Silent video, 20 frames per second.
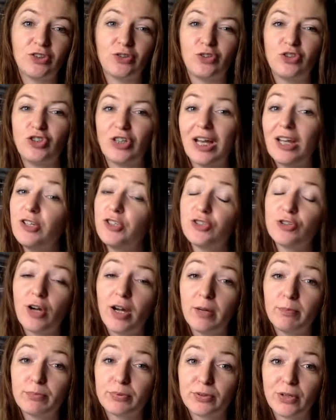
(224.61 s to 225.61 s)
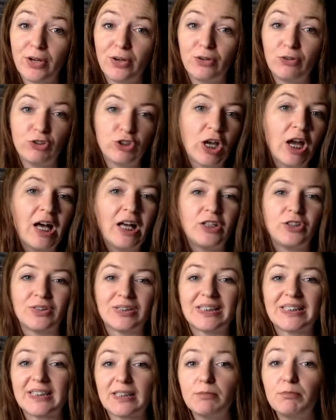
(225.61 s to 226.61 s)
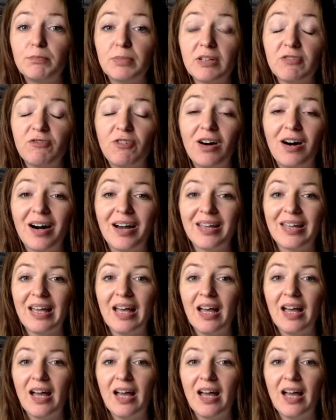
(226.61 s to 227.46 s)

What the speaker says: to change your approach, to simplify.